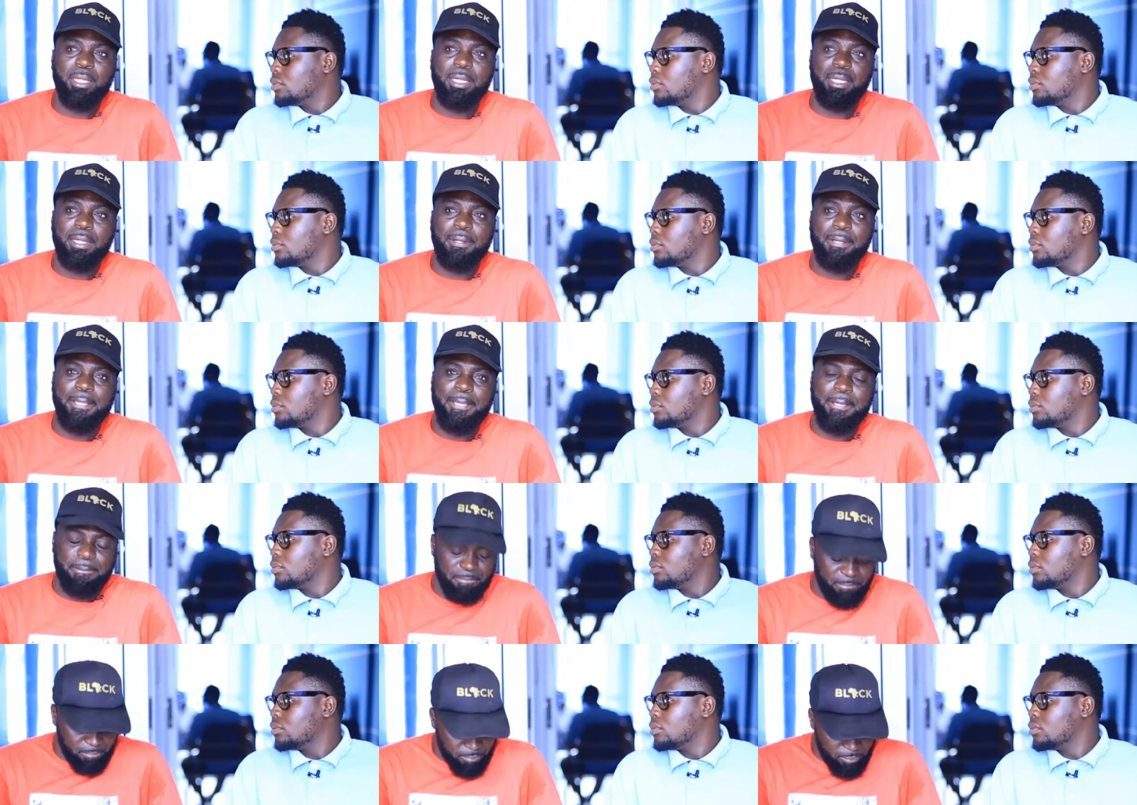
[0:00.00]

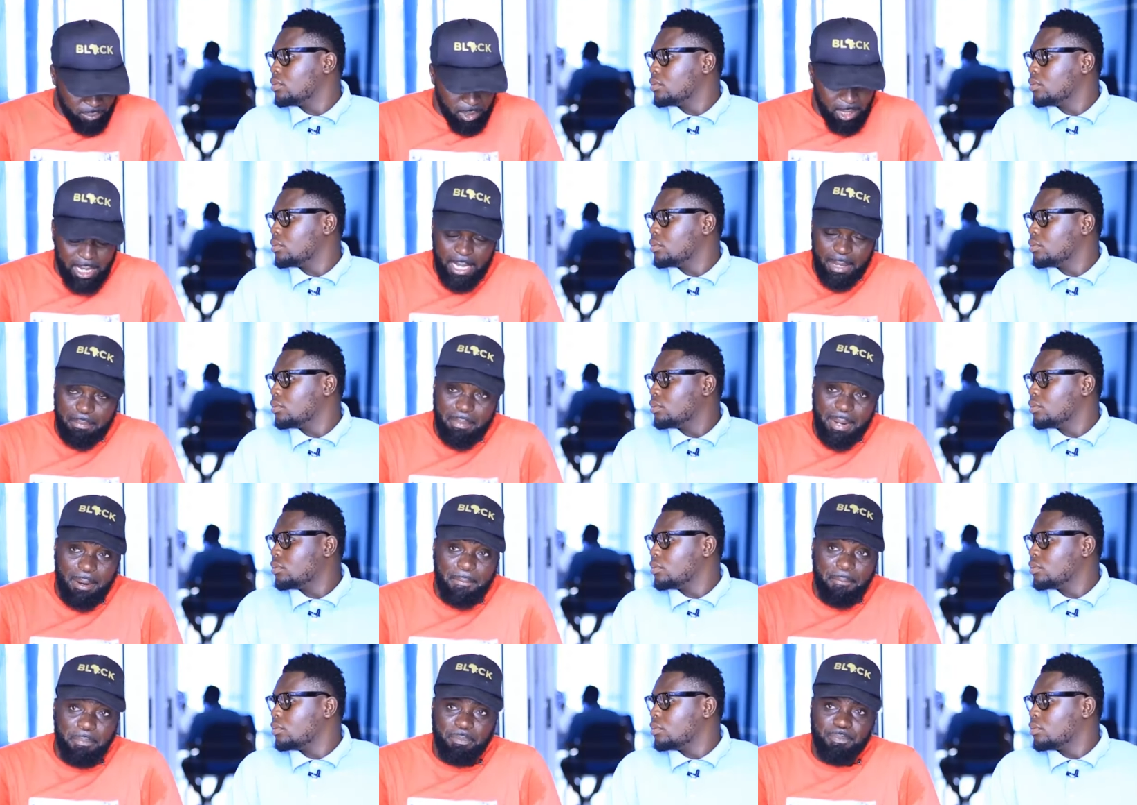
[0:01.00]
Speaker 1: I am
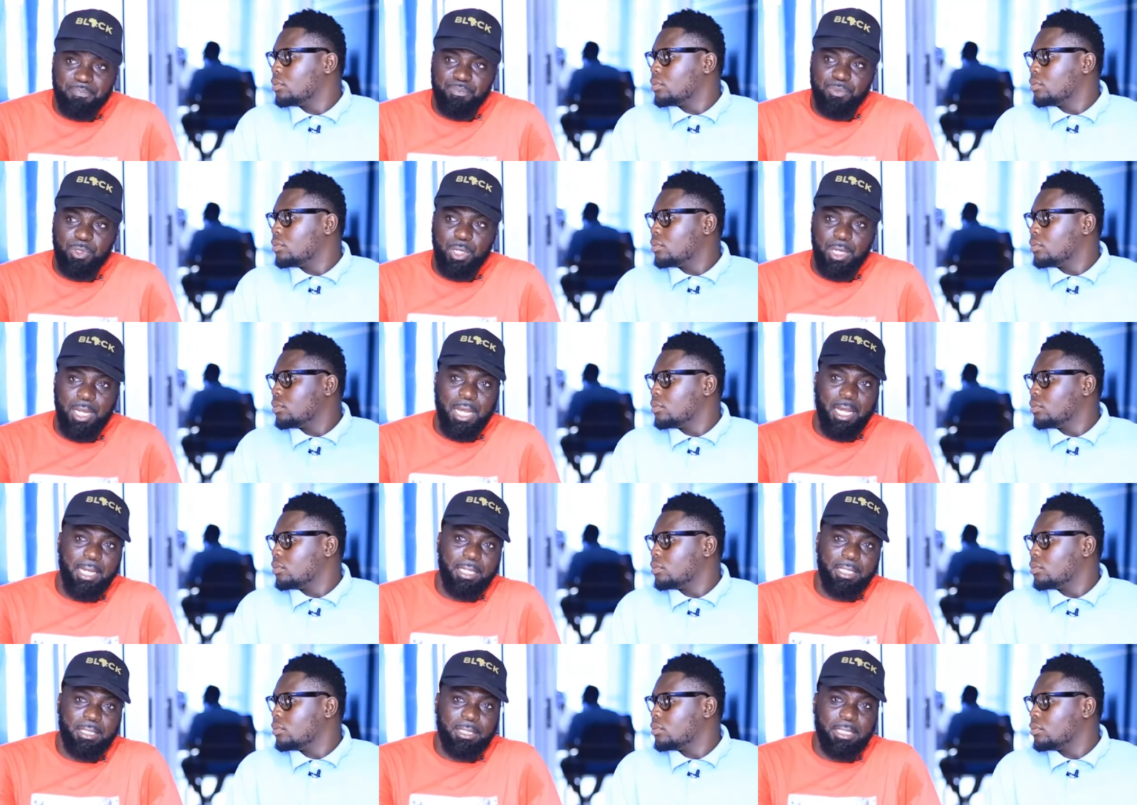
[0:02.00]
rem, and I
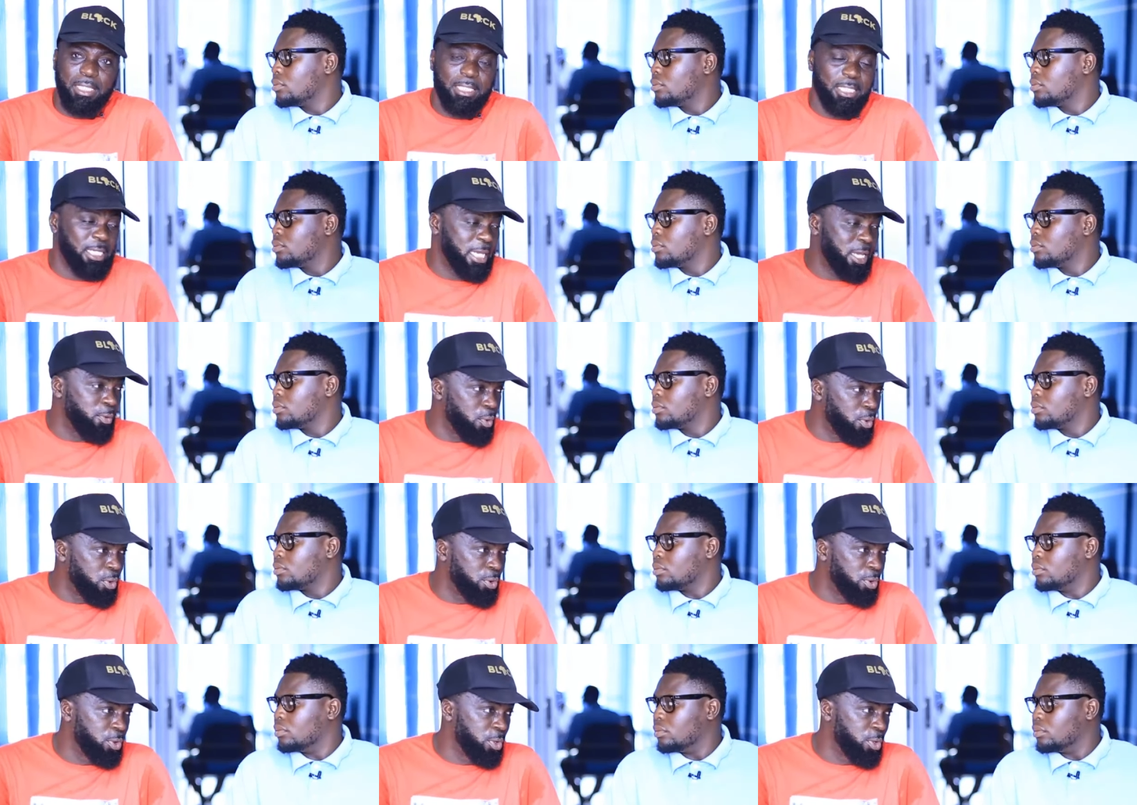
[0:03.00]
did error.